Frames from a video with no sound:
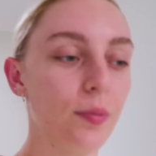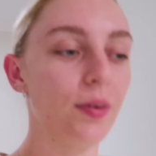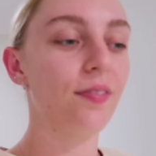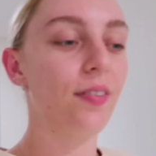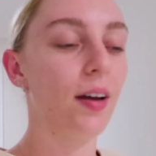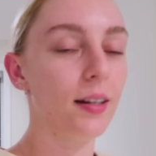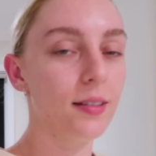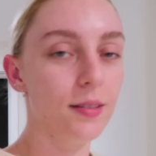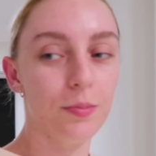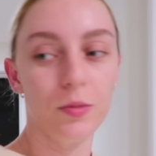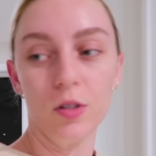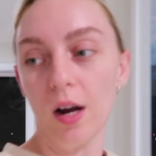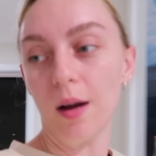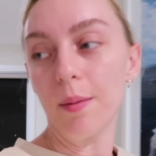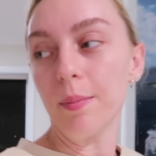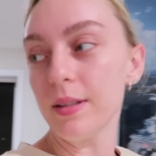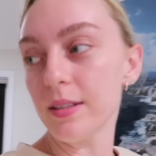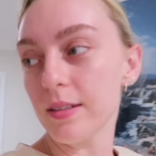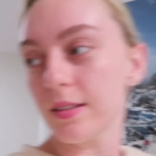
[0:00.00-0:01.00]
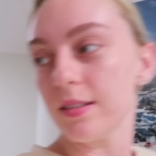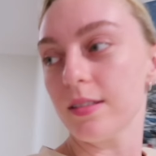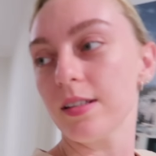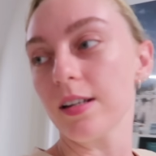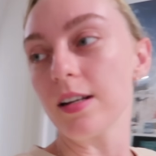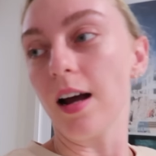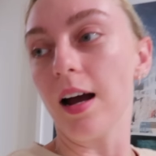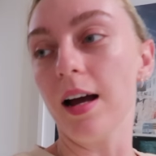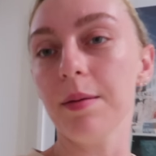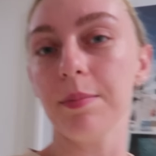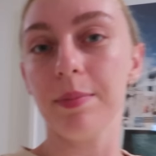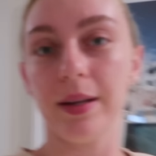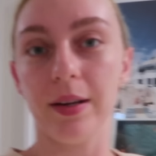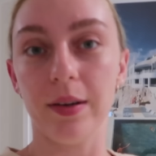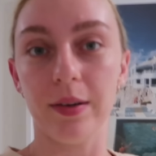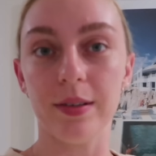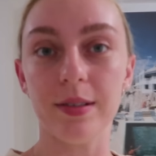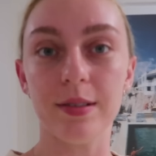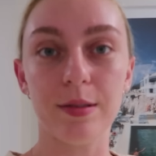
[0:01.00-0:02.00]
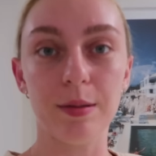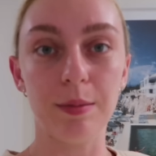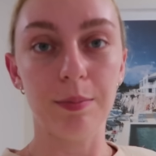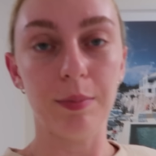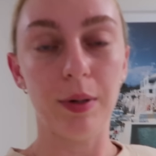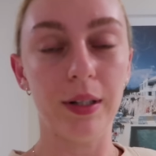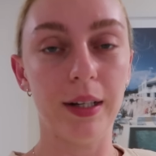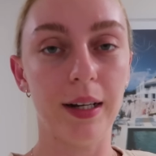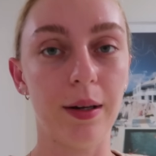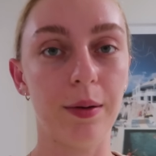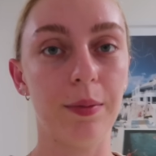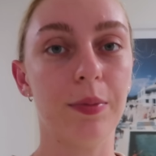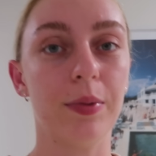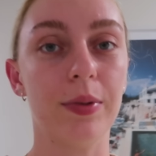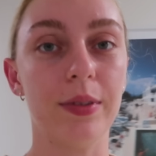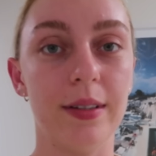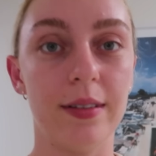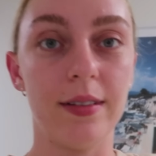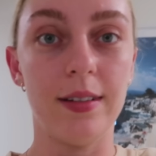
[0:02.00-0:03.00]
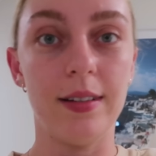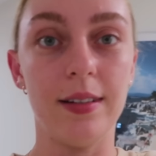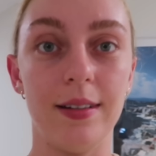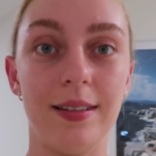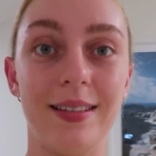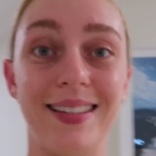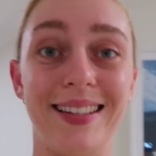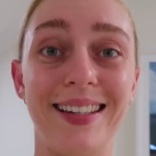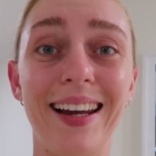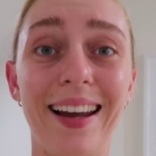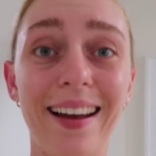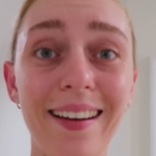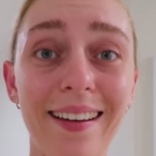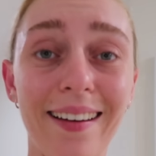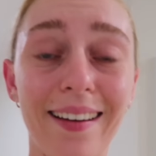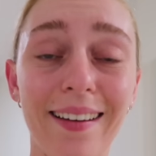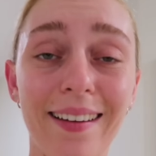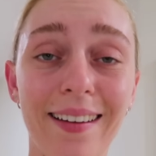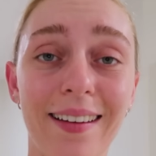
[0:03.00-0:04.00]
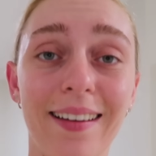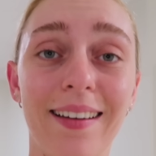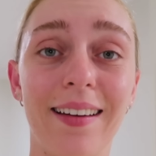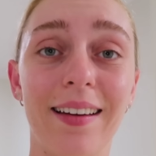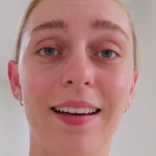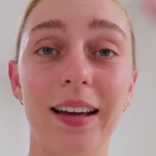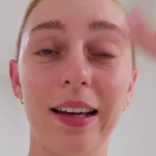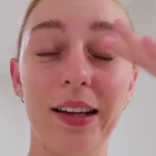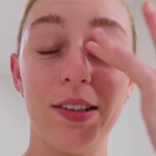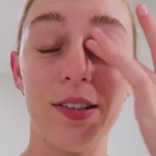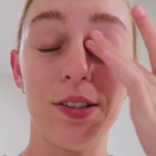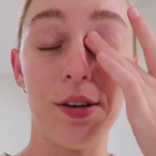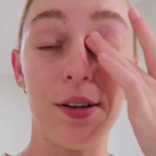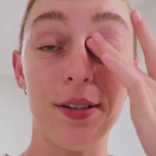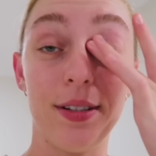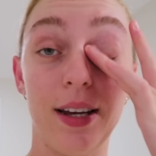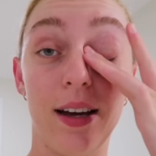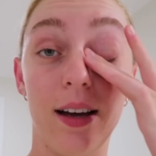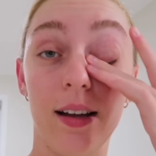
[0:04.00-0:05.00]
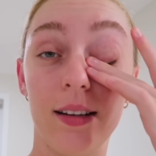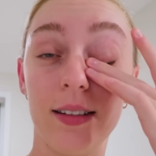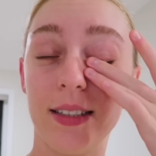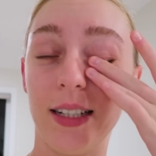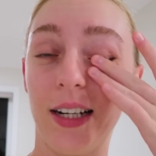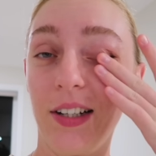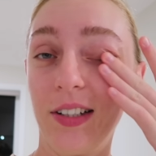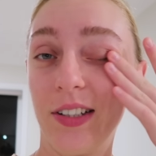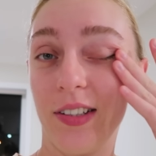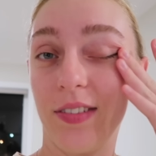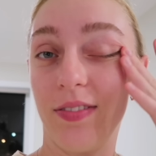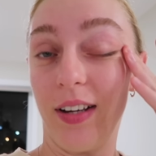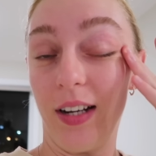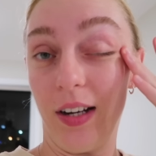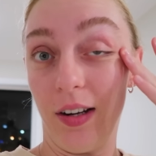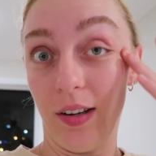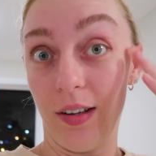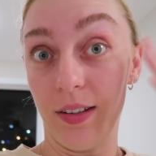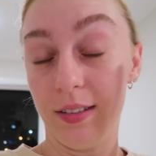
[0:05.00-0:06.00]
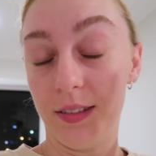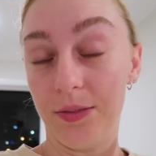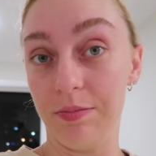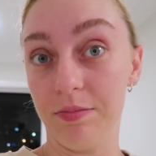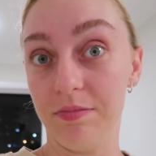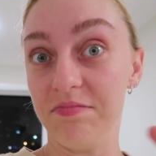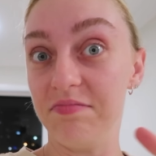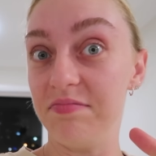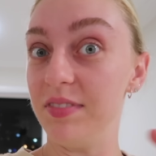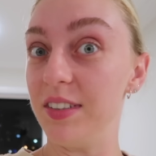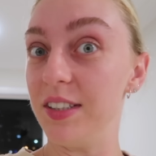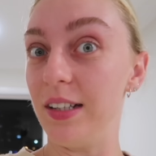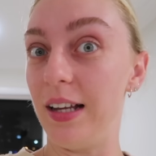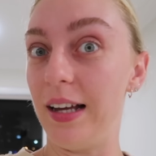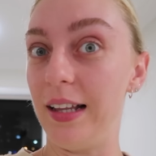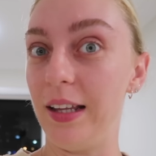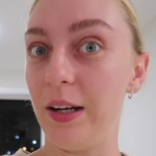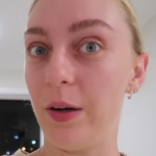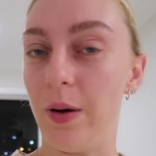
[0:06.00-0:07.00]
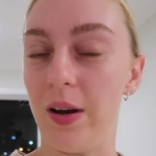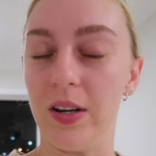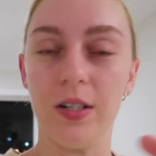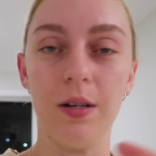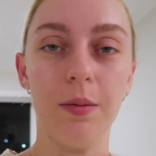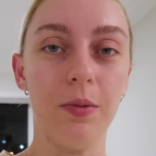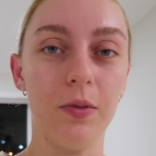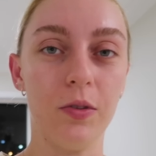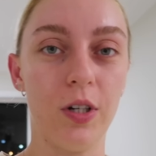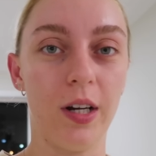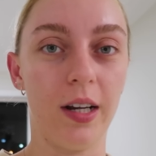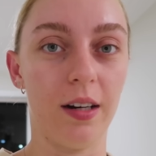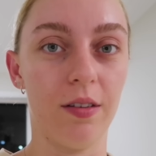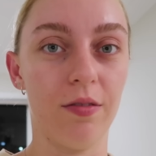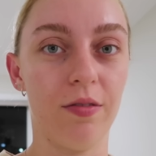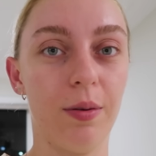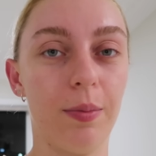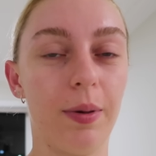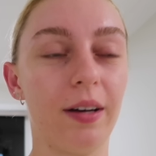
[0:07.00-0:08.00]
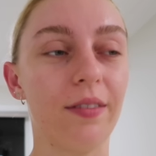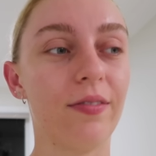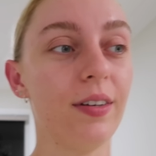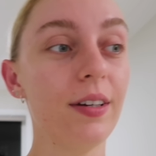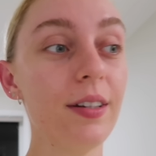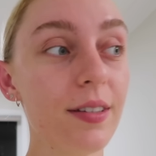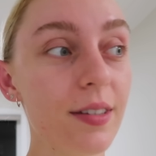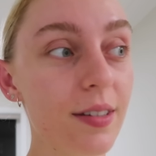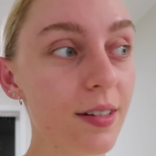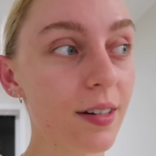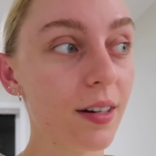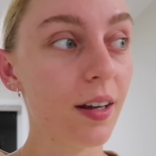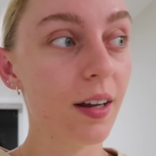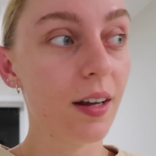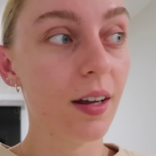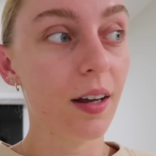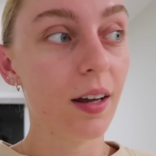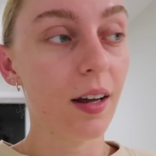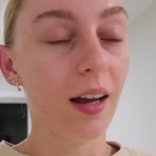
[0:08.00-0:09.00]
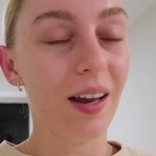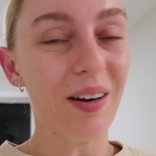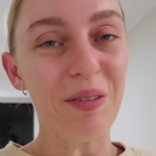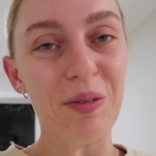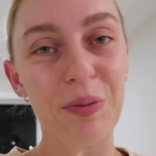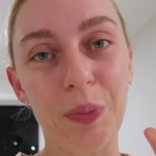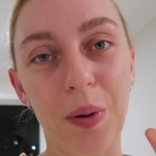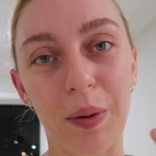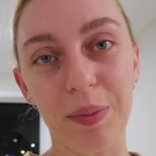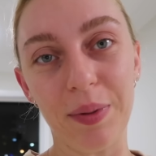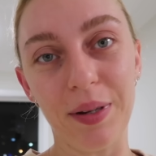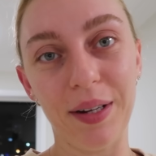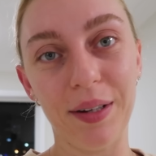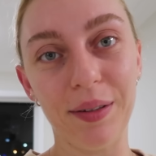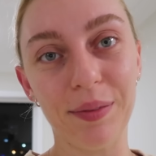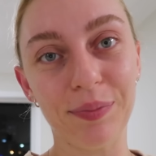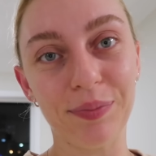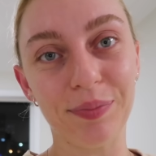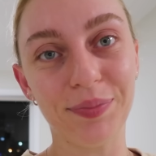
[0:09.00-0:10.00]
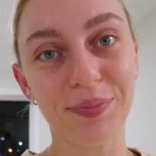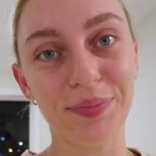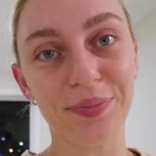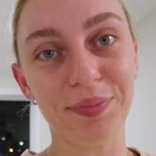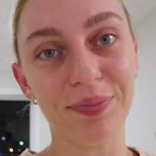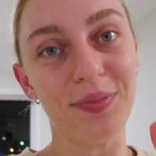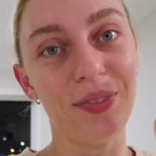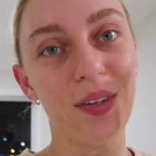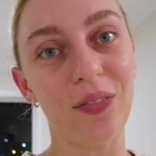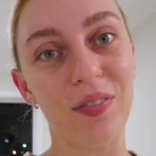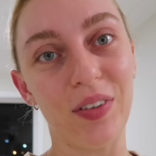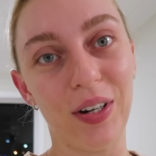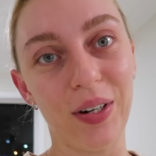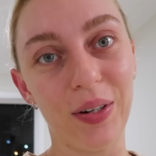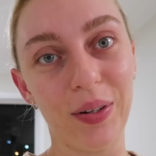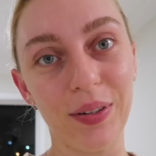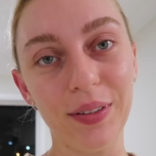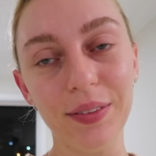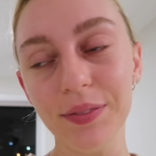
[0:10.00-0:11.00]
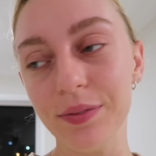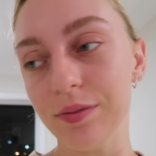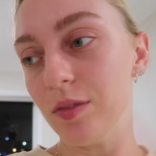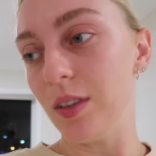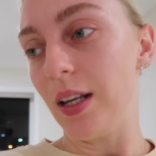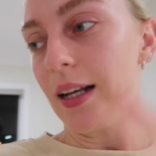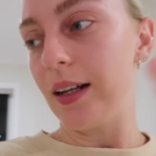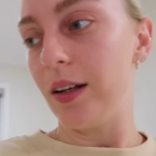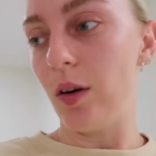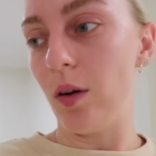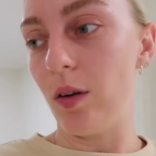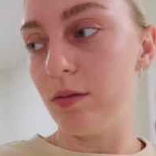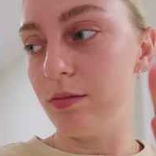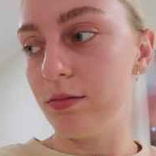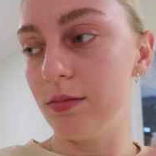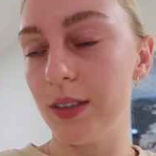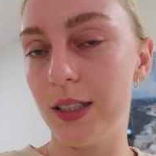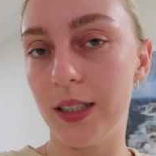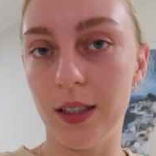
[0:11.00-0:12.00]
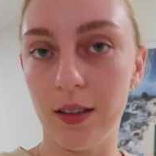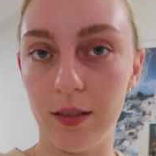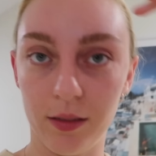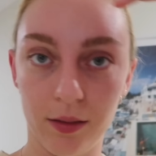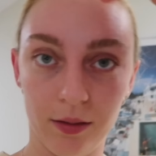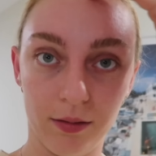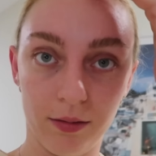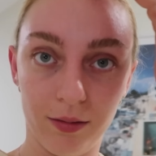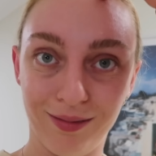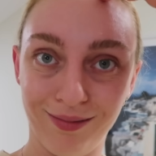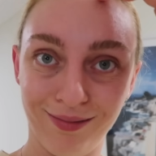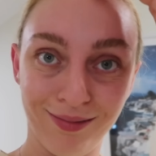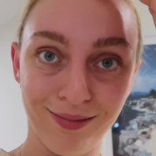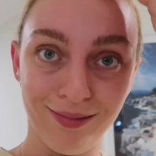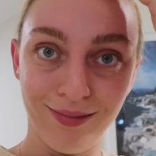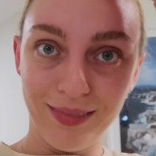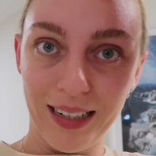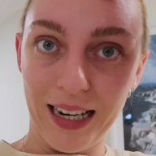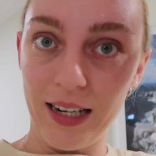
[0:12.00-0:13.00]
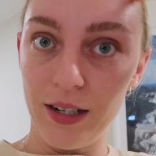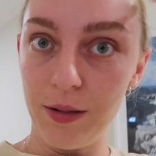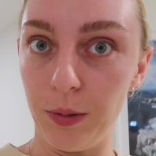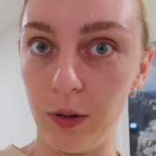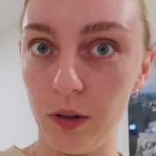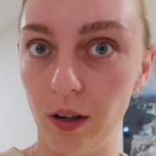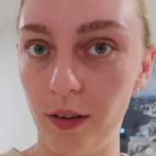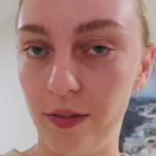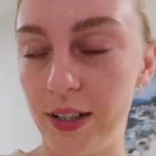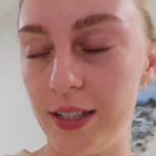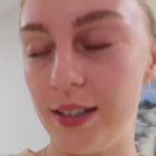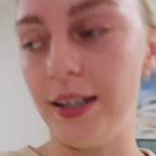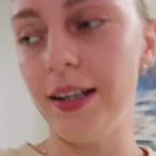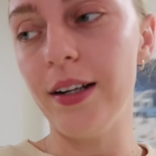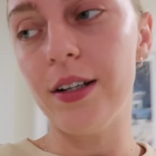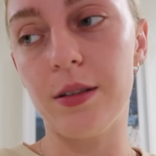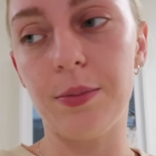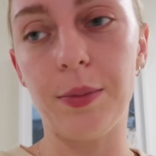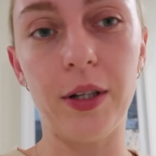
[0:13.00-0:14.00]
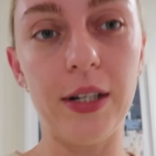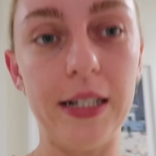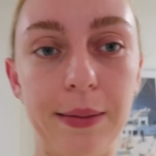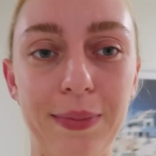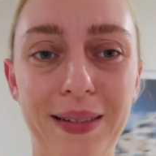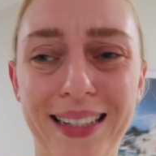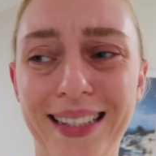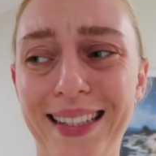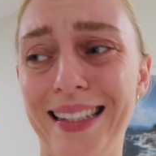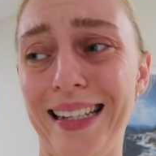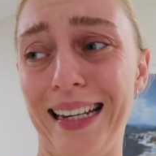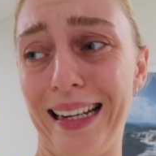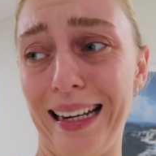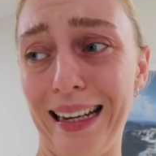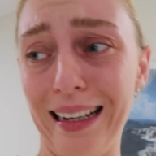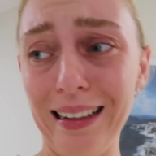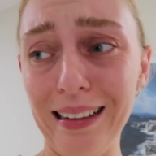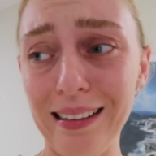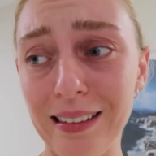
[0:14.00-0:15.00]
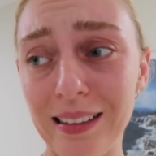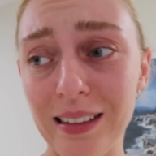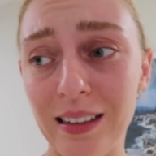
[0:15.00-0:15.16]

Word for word: We've had some dramas tonight because Molly was sick. Turns out Sarah just fed her slightly questionable chicken for breakfast. It was probably not very good. Like not still eatable, obviously, because Molly's sicky.